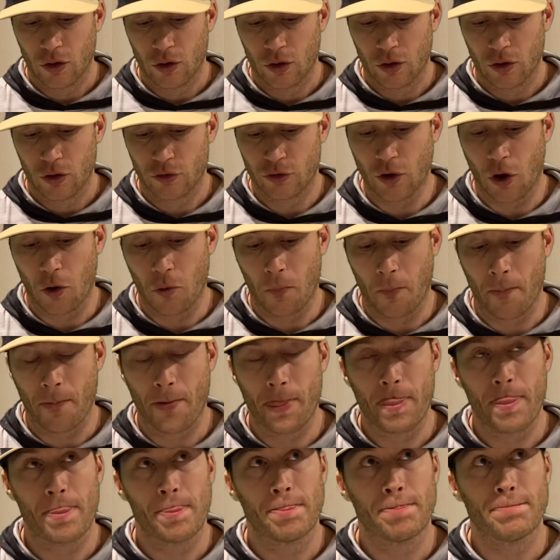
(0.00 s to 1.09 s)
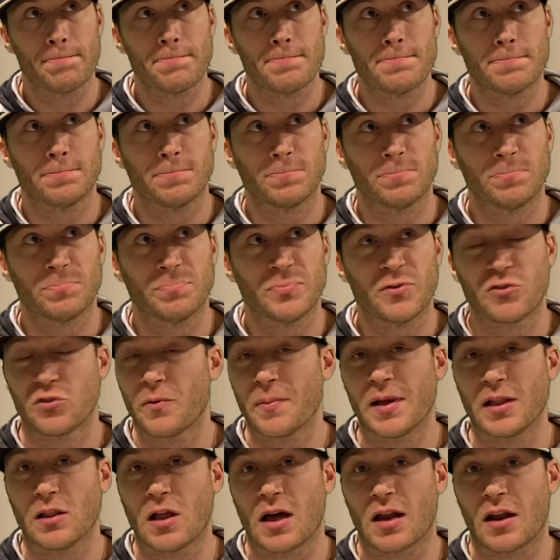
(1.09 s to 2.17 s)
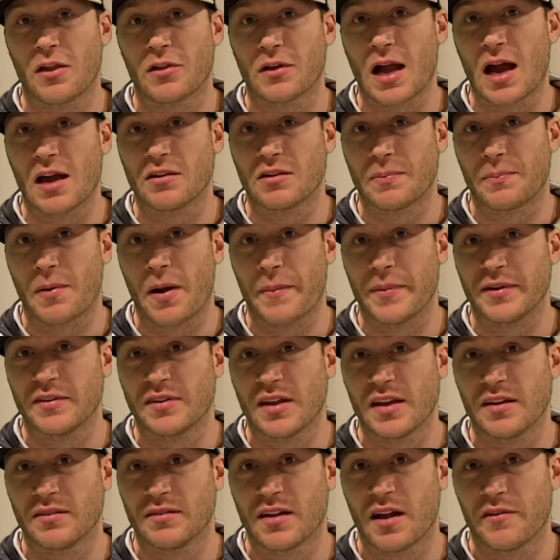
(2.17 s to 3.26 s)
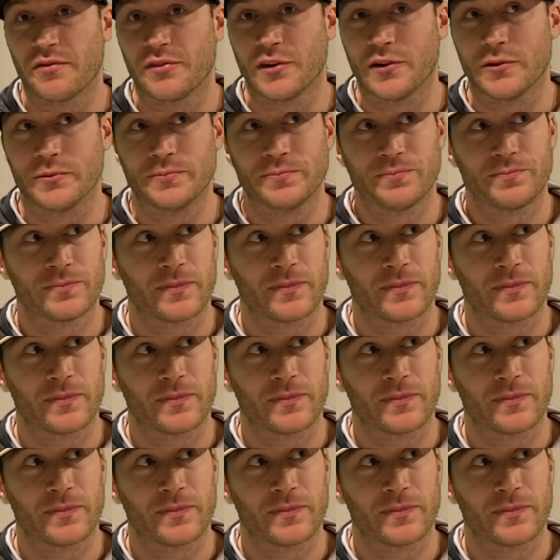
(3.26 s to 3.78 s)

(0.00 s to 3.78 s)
So, there's going to be a lot of other guys that probably say stuff, too.